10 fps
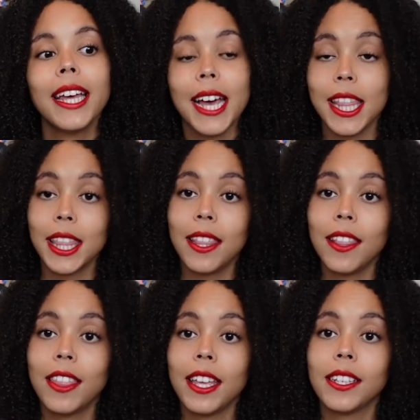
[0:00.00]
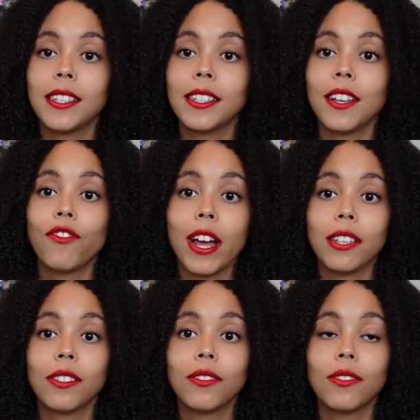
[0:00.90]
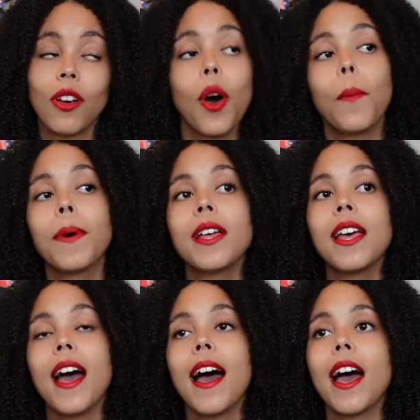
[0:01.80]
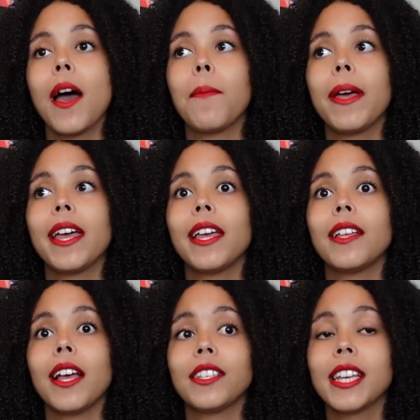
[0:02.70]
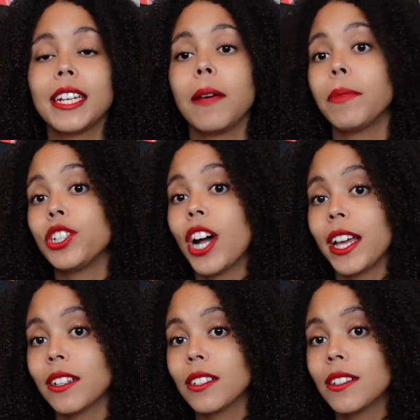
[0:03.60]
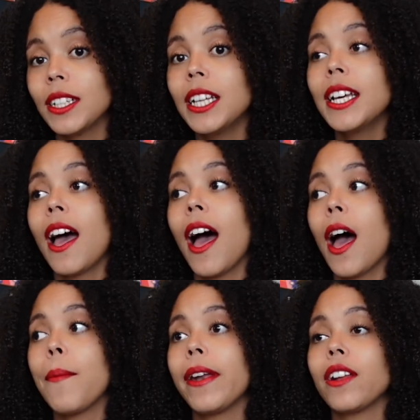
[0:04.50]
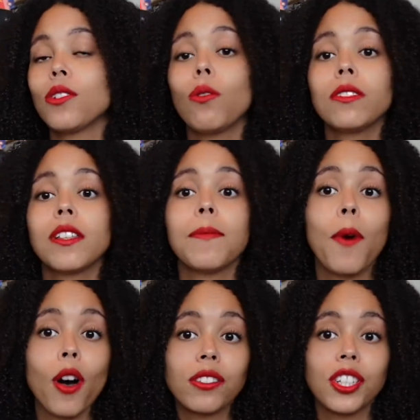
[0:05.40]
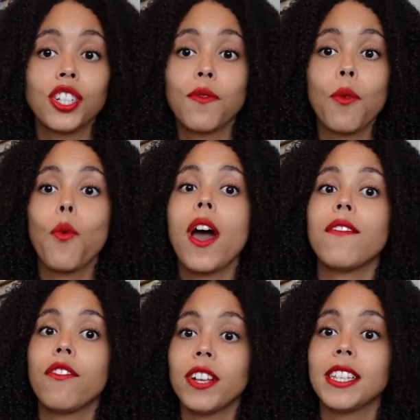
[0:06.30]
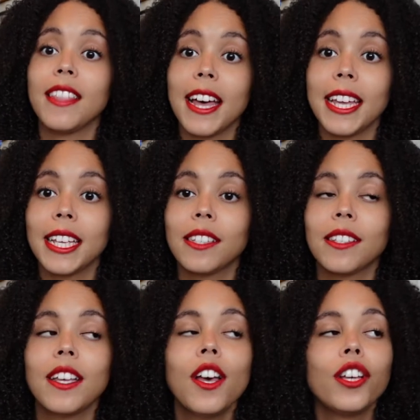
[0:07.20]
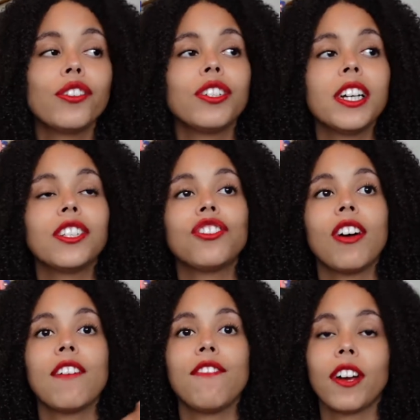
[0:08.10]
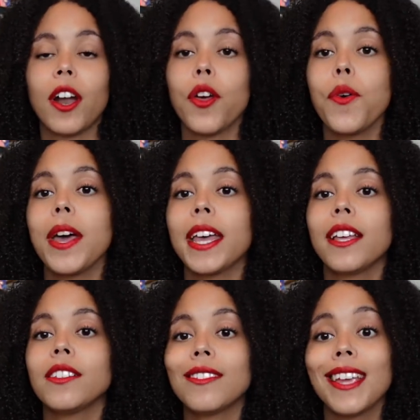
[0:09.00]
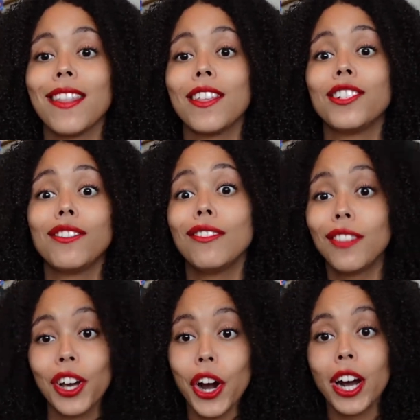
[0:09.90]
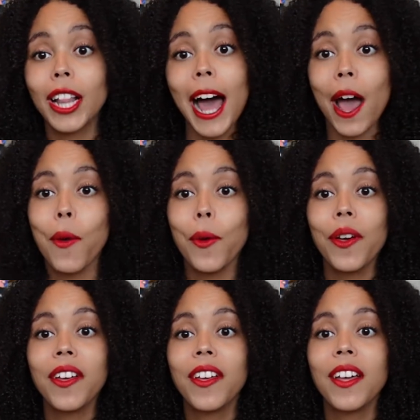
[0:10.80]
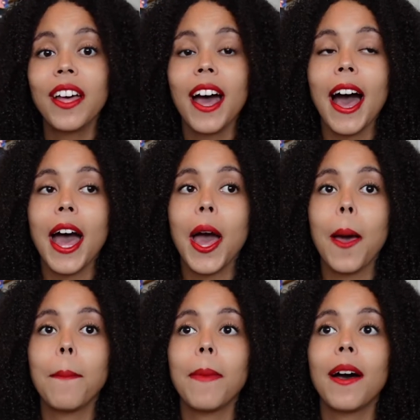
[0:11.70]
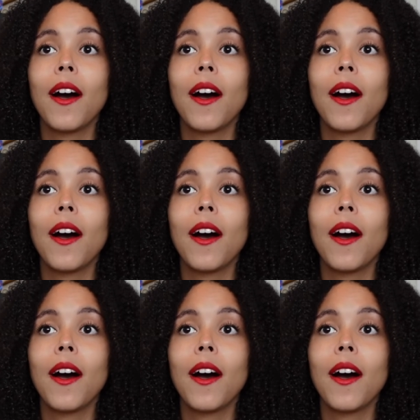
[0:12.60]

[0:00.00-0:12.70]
in this rest stop um, has kidnapped the child um, and is holding them hostage for whatever reason that is. So she needs to try and figure out who it is to get the, the girl out um,